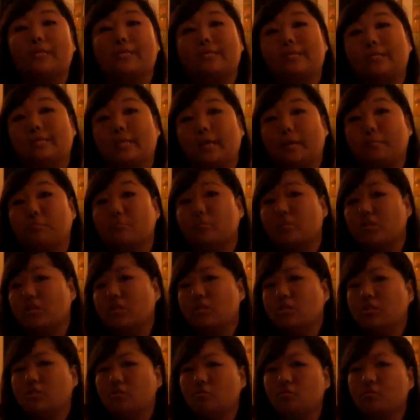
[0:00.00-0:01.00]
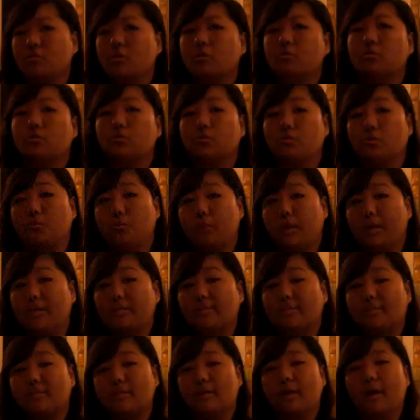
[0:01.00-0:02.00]
attempt to do those
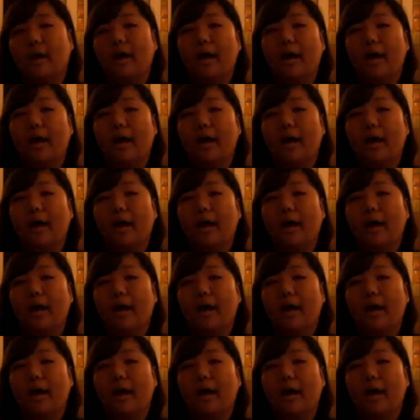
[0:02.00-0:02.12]
requests,